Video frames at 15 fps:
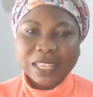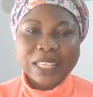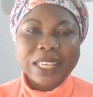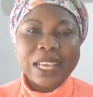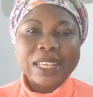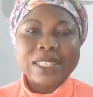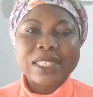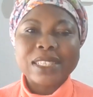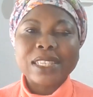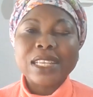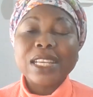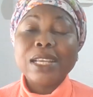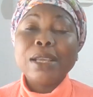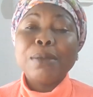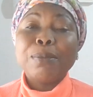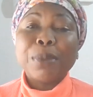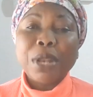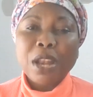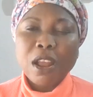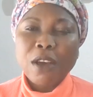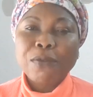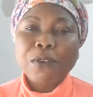Yes,
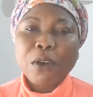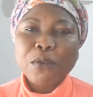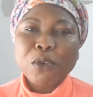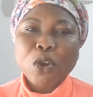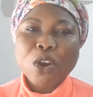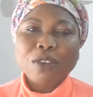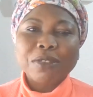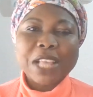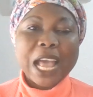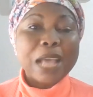beloved of God,